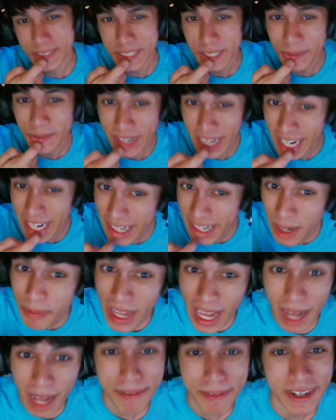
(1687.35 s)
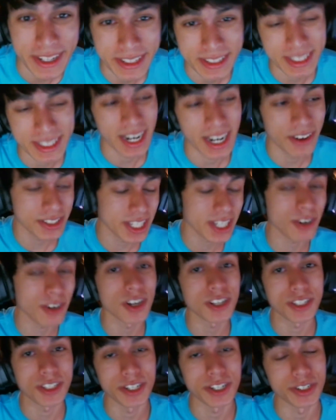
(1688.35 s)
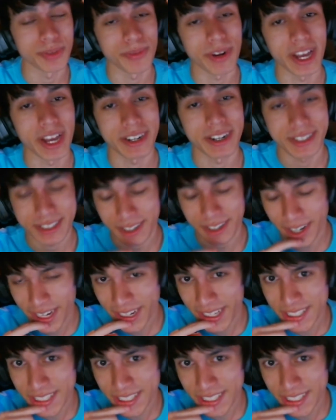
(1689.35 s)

So what ended up happening is that I was at cross-country practice, all right?